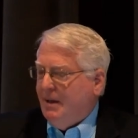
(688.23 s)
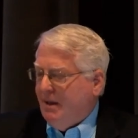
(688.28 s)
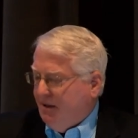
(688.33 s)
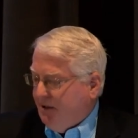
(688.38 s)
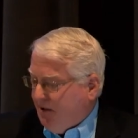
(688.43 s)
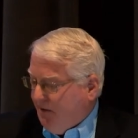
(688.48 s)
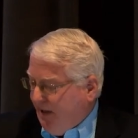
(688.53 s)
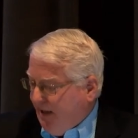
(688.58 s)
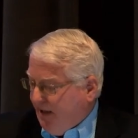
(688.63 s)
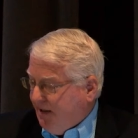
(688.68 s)

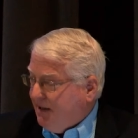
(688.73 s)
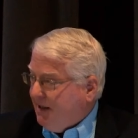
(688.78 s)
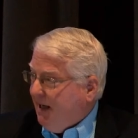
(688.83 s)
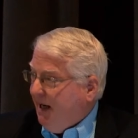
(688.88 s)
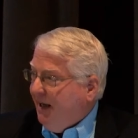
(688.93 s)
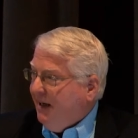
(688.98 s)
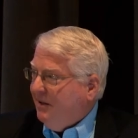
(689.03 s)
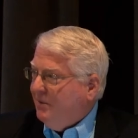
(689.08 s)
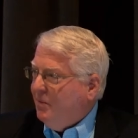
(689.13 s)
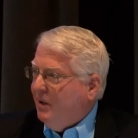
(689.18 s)
So I
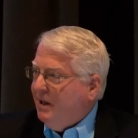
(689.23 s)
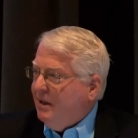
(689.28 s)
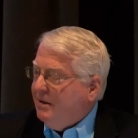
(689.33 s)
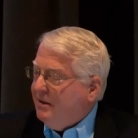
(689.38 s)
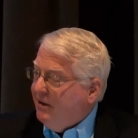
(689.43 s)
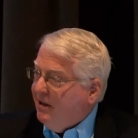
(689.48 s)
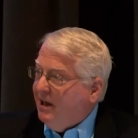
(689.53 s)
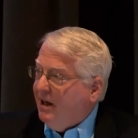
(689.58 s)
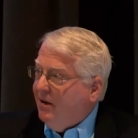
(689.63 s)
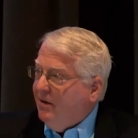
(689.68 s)
decided, well,
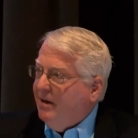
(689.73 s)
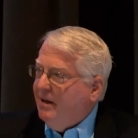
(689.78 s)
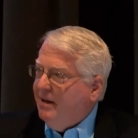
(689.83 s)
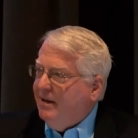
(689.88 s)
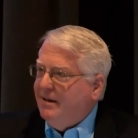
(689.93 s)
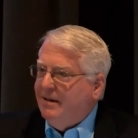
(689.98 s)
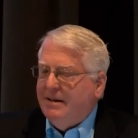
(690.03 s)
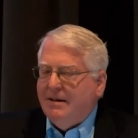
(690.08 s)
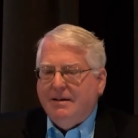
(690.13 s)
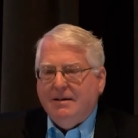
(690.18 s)

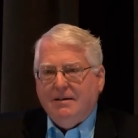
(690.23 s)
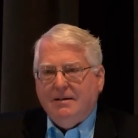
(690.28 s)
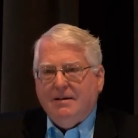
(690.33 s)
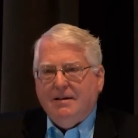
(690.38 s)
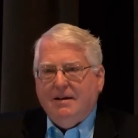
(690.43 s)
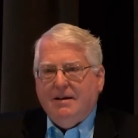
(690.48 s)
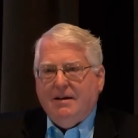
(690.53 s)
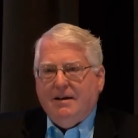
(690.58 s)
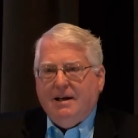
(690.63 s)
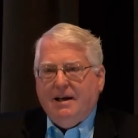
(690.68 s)

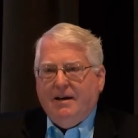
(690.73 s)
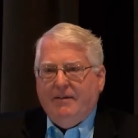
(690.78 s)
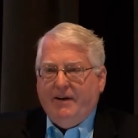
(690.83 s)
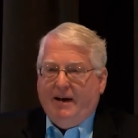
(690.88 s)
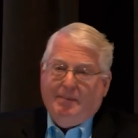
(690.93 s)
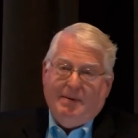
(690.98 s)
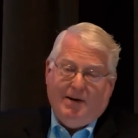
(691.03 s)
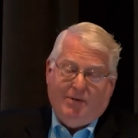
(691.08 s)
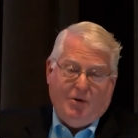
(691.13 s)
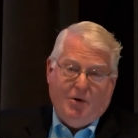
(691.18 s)
if
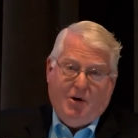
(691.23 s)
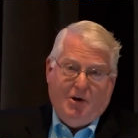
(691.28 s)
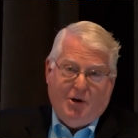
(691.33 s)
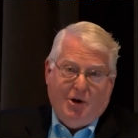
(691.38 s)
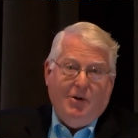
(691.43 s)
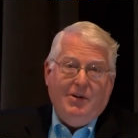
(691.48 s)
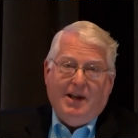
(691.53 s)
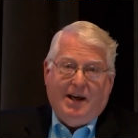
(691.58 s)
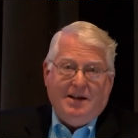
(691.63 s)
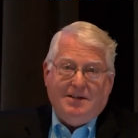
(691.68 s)
I'm ever going
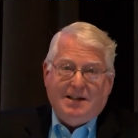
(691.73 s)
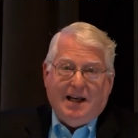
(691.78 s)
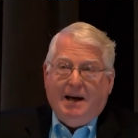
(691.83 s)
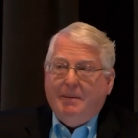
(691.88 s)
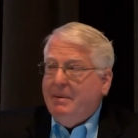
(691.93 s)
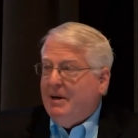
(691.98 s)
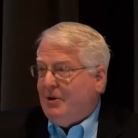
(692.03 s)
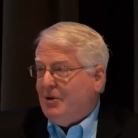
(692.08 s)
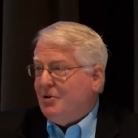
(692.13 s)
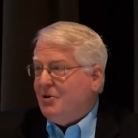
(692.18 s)
to do this, I
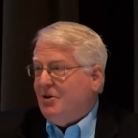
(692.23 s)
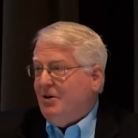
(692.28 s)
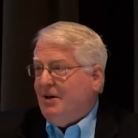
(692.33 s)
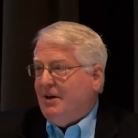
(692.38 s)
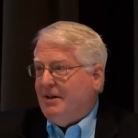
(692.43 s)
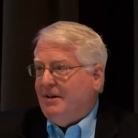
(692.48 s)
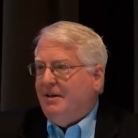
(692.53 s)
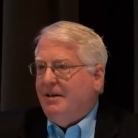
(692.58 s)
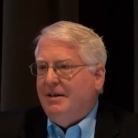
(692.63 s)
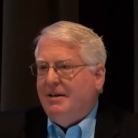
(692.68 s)
better
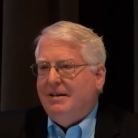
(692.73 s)
start.